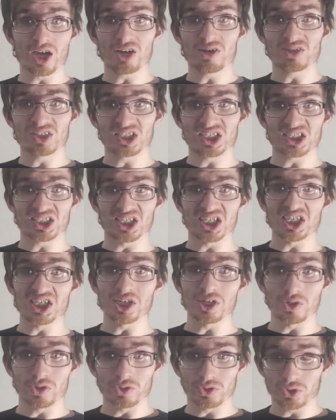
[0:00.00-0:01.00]
160
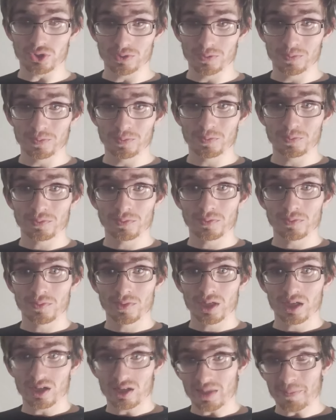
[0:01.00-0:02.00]
years.
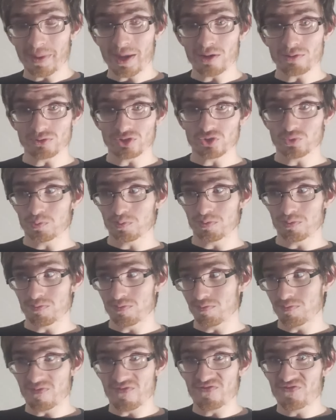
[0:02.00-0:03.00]
About
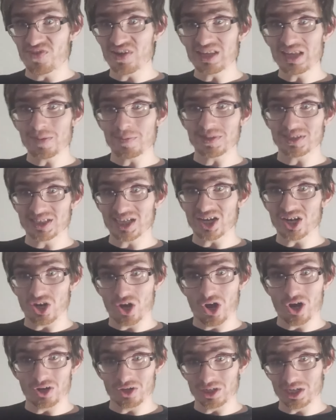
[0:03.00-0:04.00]
50%
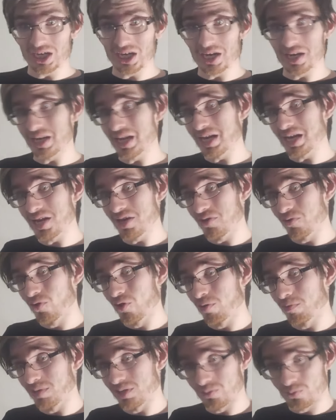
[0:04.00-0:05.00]
longer than they
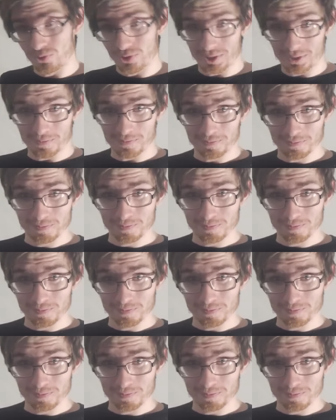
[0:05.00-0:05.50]
normally would.